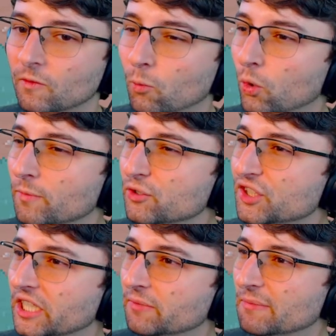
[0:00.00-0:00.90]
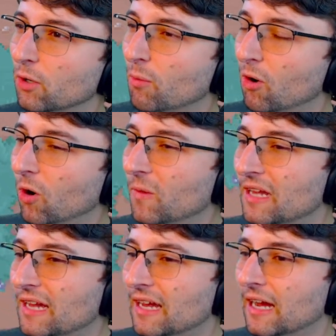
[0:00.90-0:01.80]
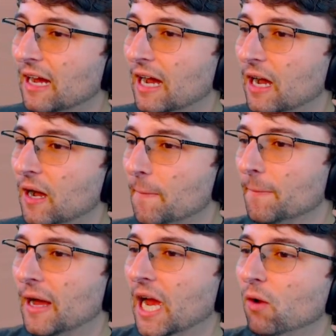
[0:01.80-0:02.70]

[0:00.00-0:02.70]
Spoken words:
Will Moonshire be mobile? I